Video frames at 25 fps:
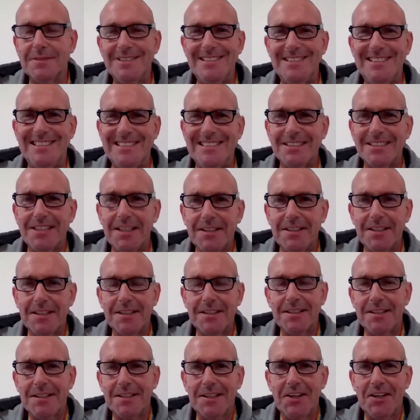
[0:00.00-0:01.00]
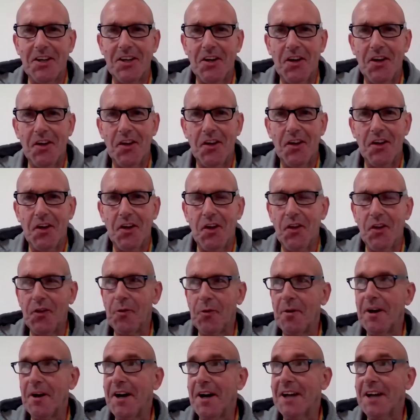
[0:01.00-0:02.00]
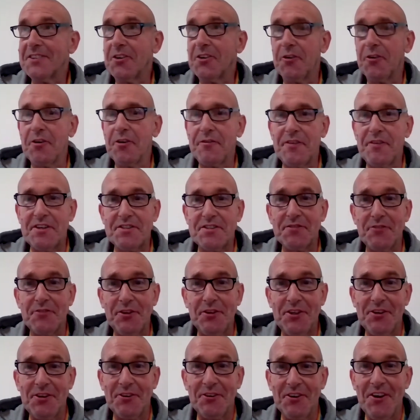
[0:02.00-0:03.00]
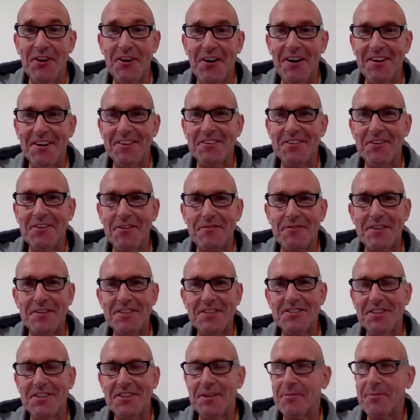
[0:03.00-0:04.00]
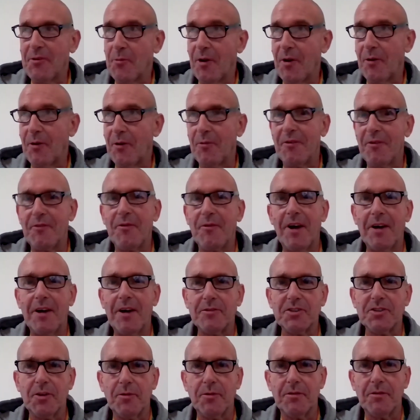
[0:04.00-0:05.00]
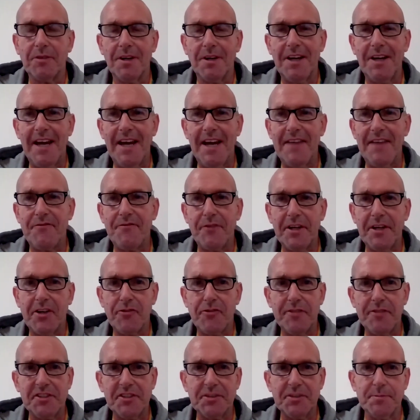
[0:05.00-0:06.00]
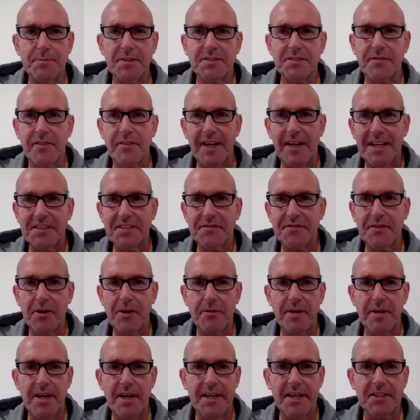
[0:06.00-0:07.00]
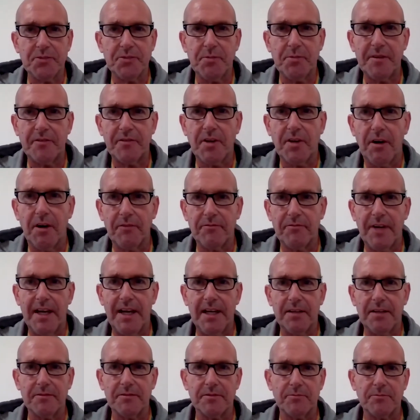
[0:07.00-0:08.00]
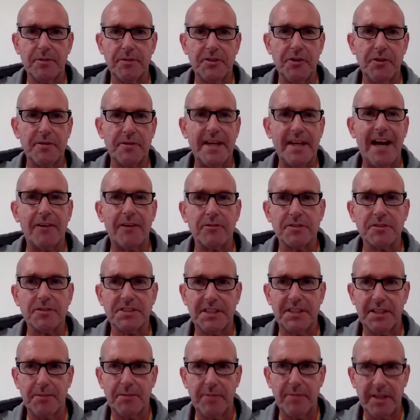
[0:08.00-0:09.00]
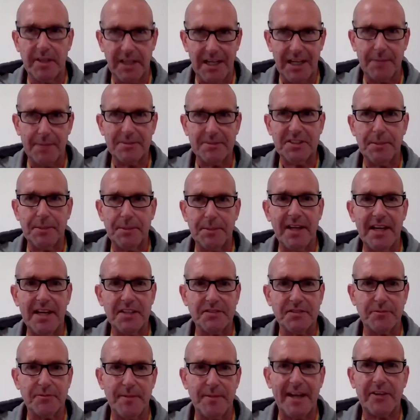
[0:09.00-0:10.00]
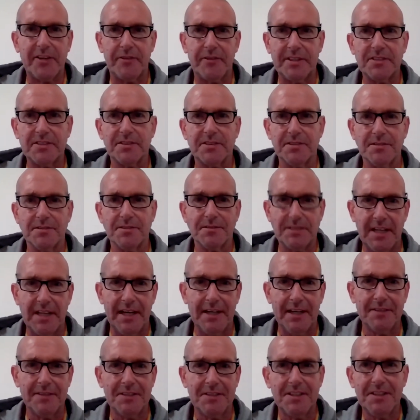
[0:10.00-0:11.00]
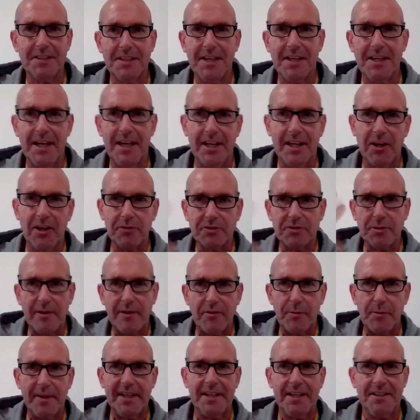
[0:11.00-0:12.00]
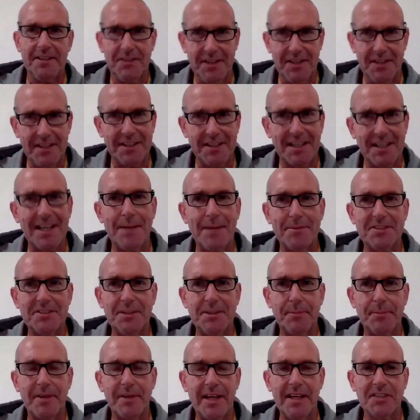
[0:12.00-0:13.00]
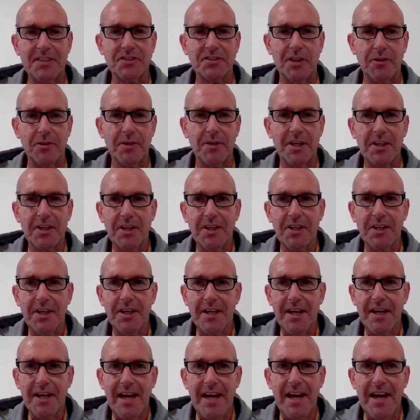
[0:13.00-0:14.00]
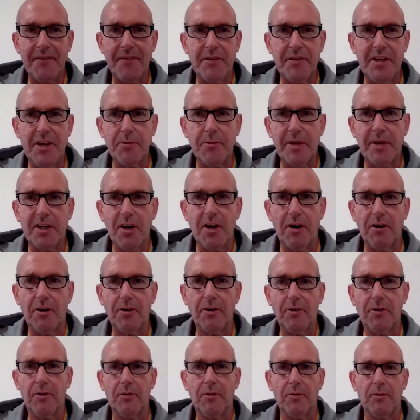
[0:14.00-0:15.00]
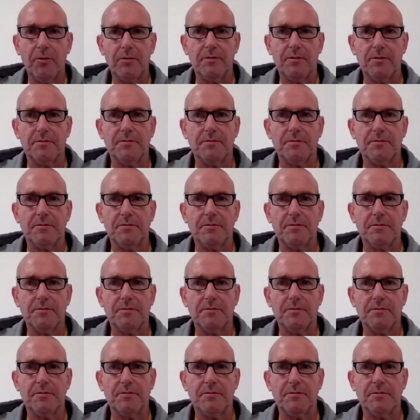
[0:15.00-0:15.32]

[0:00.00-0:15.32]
I don't know if it's funny or not, and I don't know if it's in it. But well, right. So every Christmas for the last few years, we've gone round, we do carol singing with Calamity Players from Accrington, yeah hello to everybody in Calamity Player. So every year we go